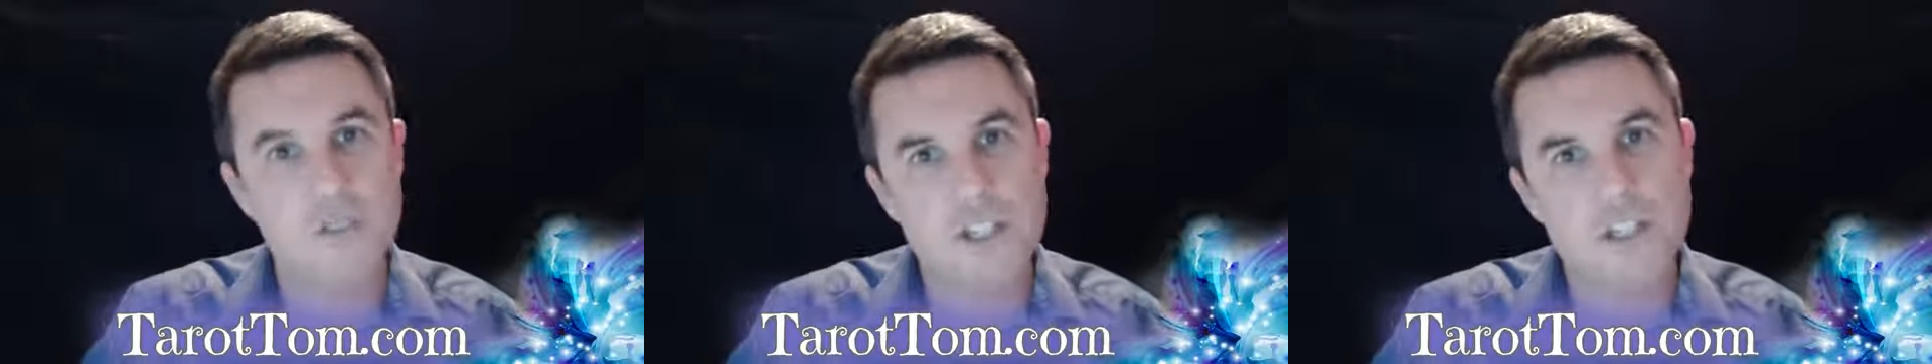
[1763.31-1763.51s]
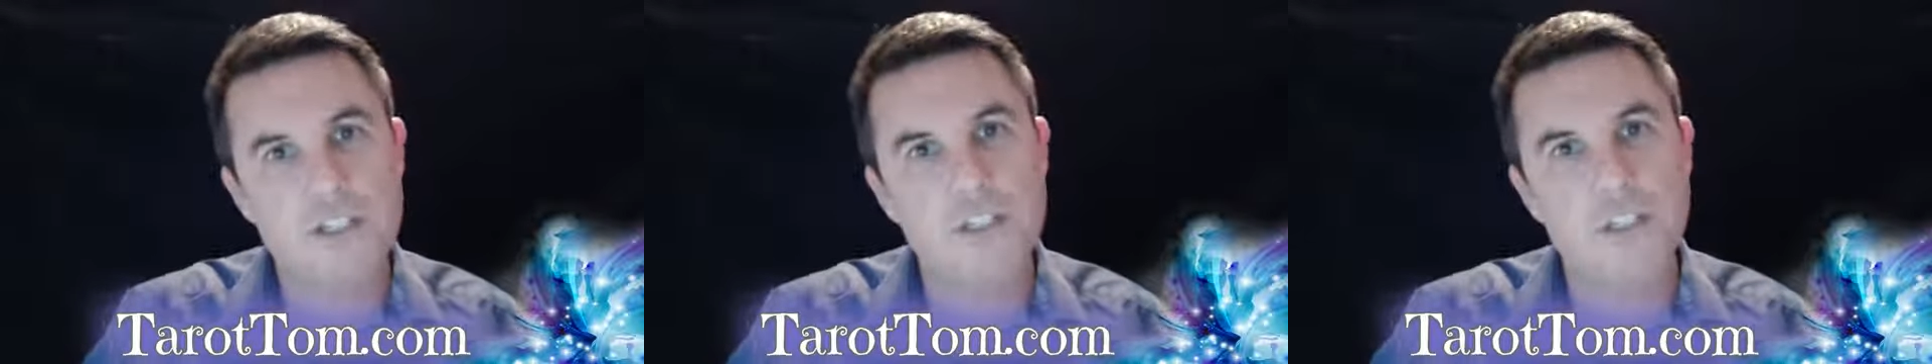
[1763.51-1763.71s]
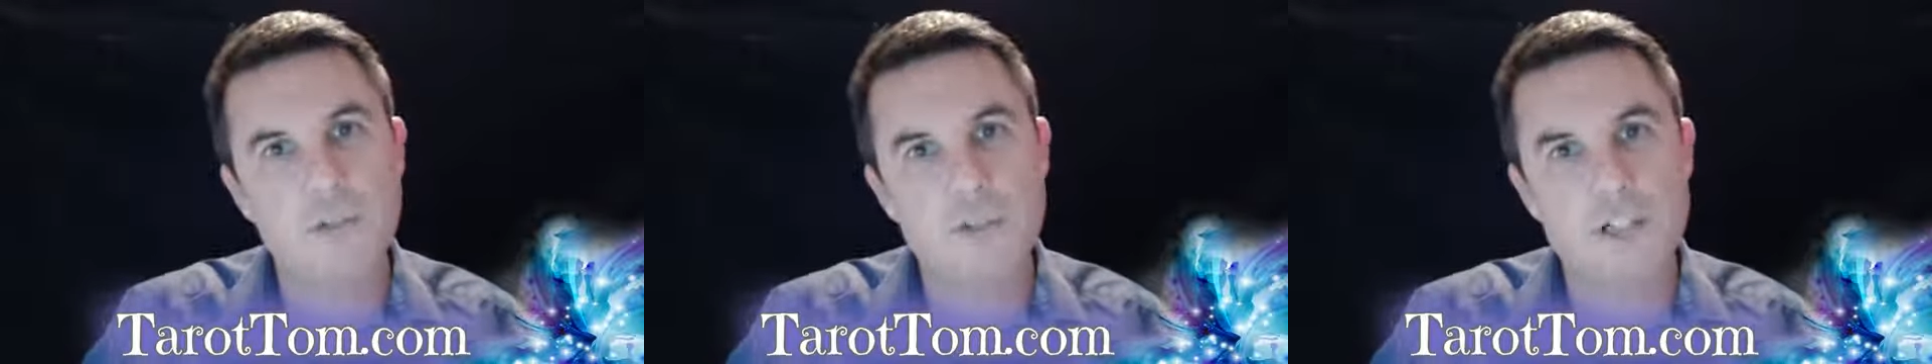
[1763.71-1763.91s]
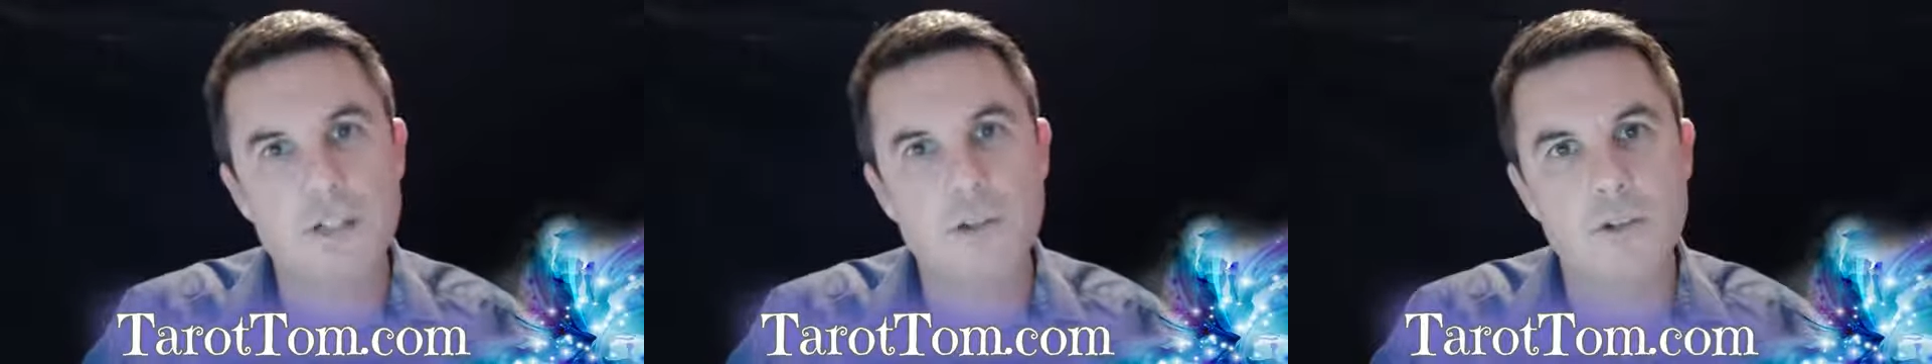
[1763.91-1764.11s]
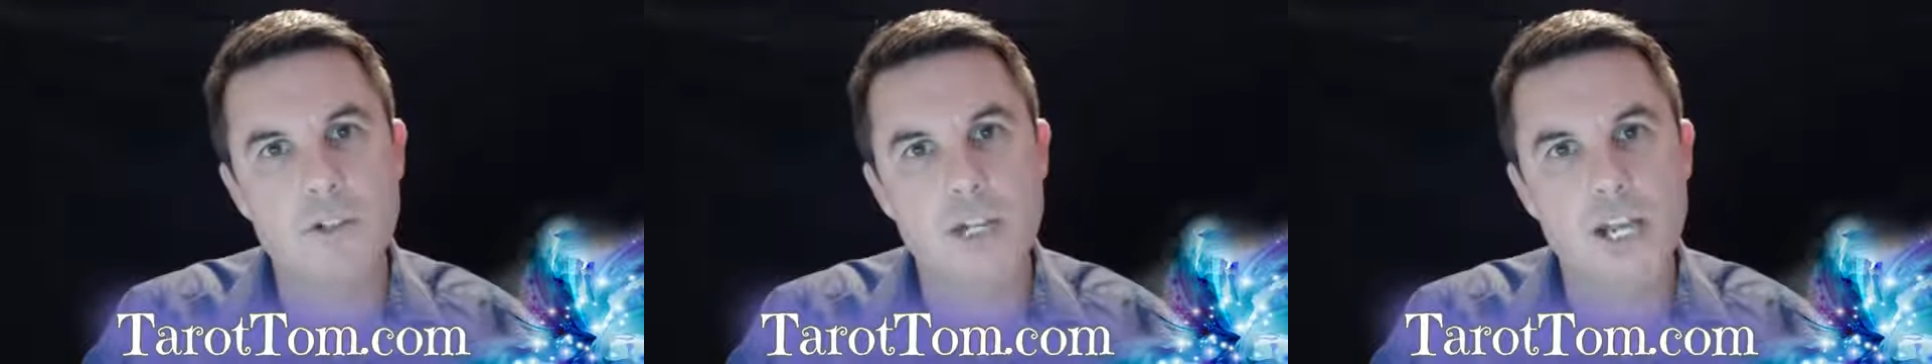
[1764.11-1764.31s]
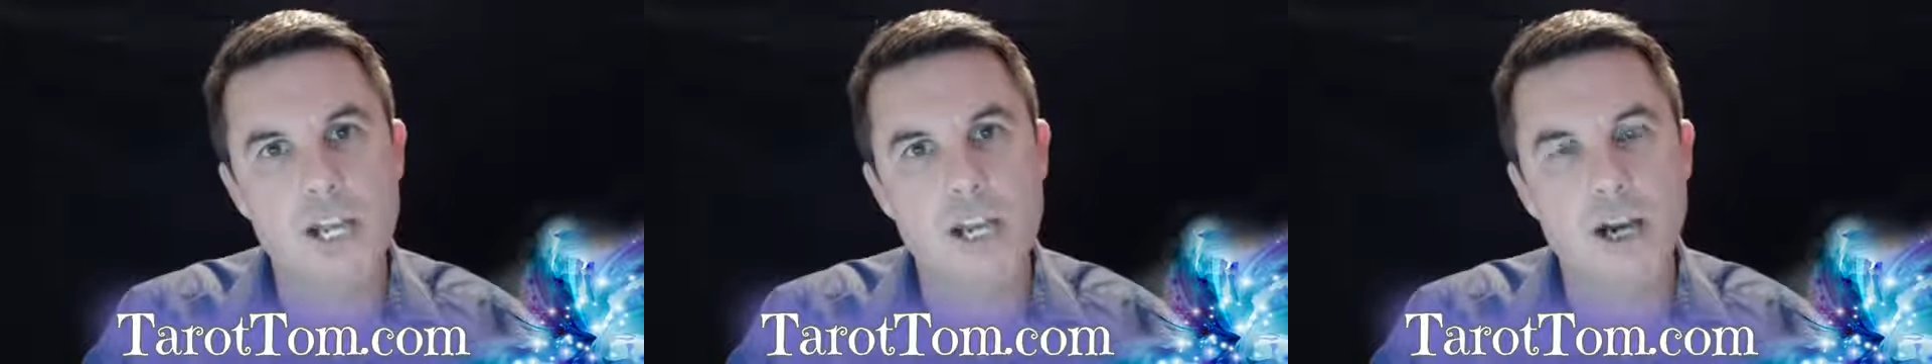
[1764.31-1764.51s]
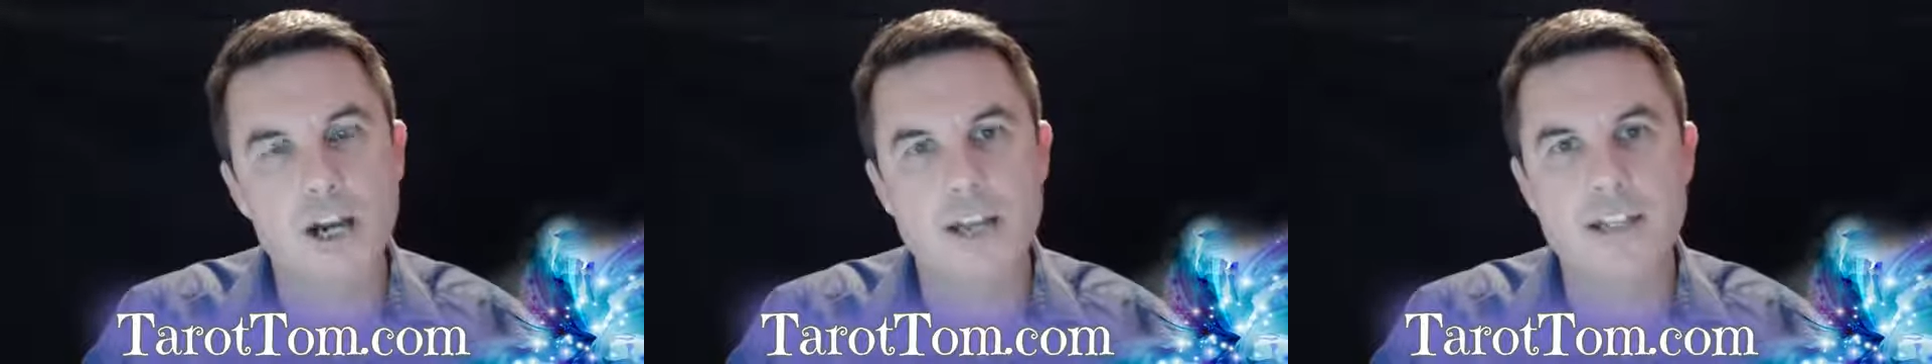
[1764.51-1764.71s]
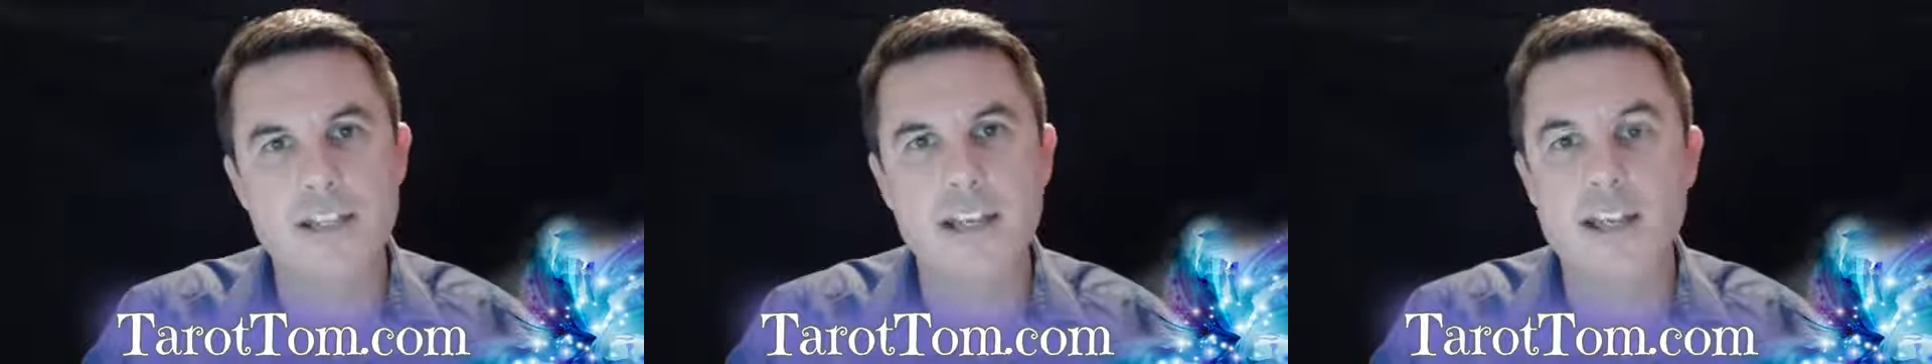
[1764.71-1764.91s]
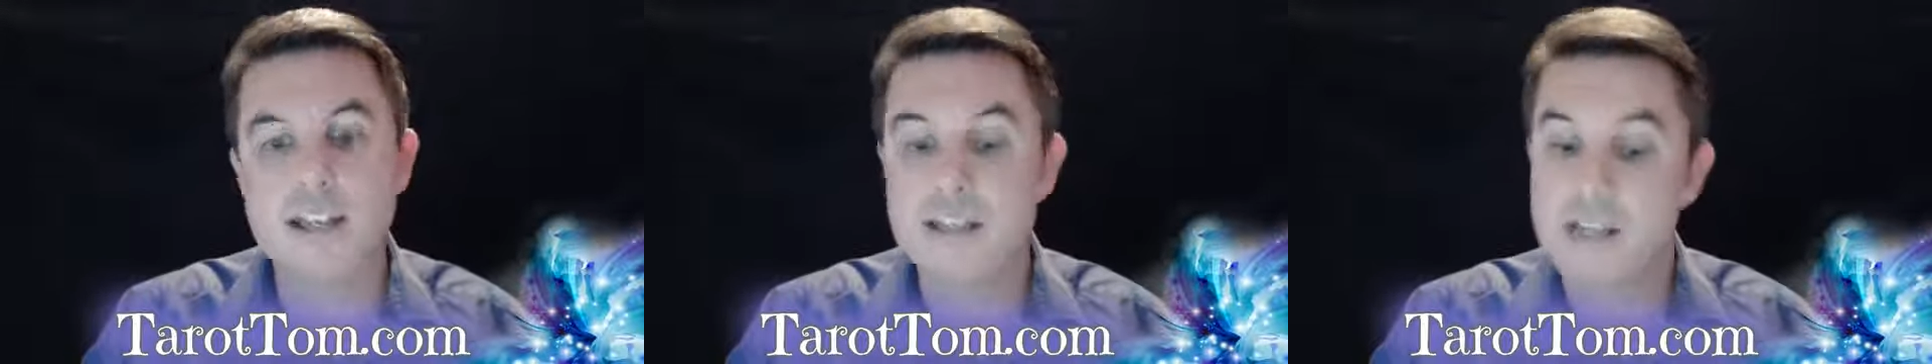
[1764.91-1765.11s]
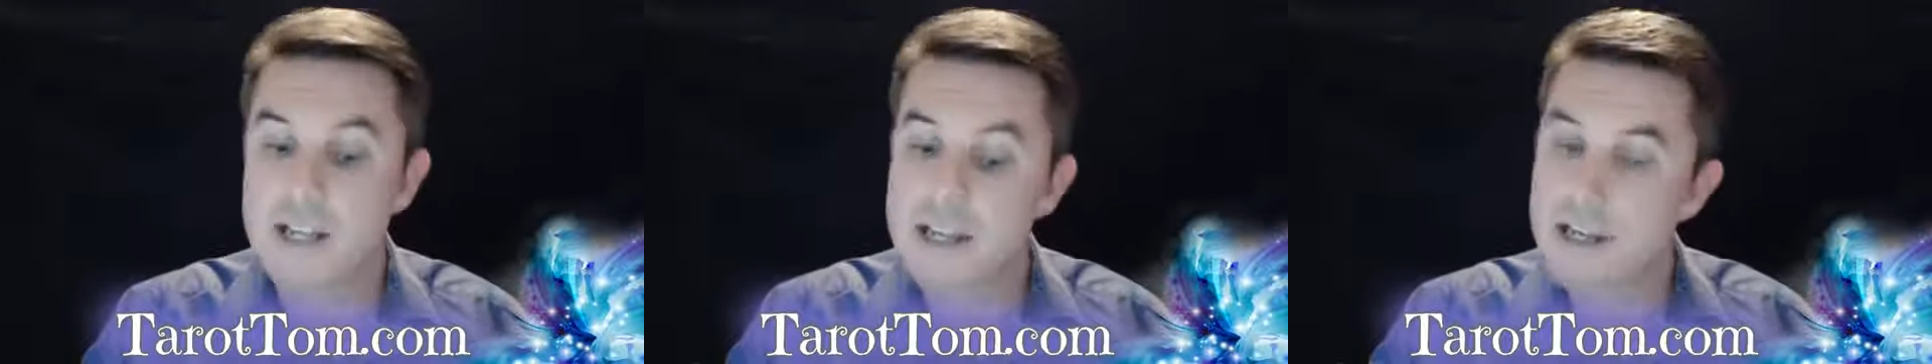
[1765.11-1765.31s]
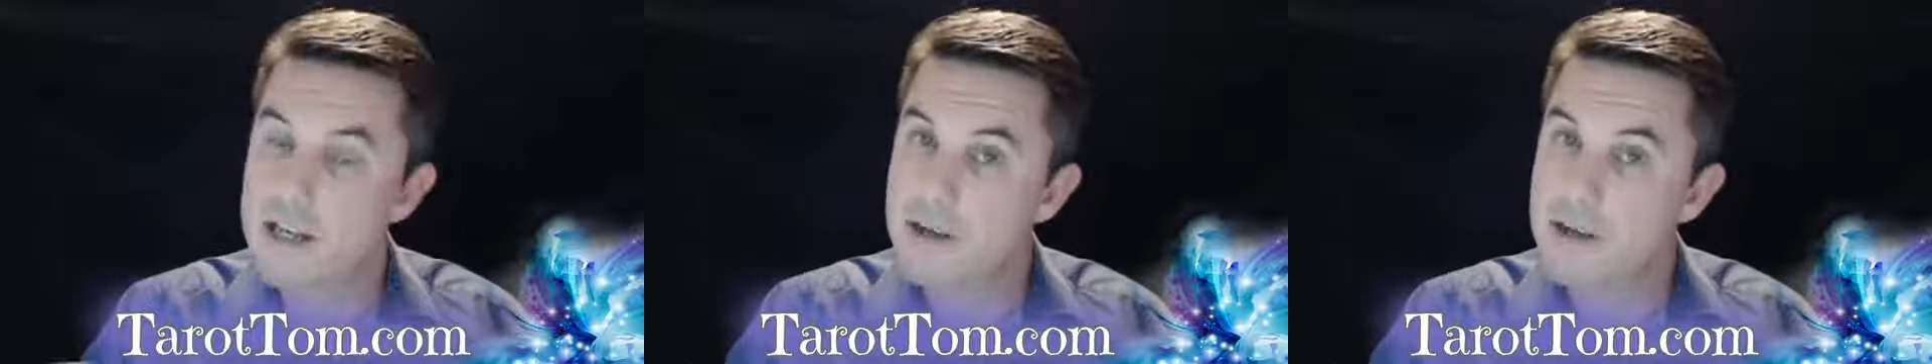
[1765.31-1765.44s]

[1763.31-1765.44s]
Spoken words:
This is a swindle or cheat card. It says